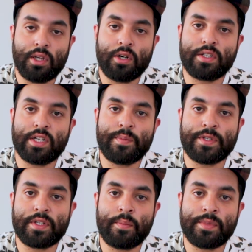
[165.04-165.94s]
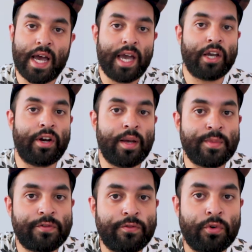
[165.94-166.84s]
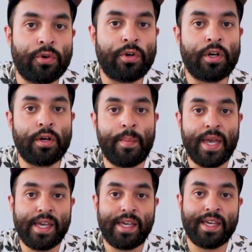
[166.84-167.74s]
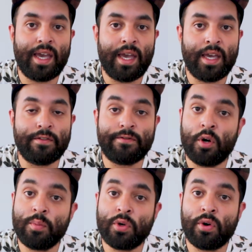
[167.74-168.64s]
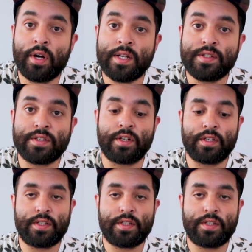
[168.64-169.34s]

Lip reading: looked up some diagrams for making a foam core insert,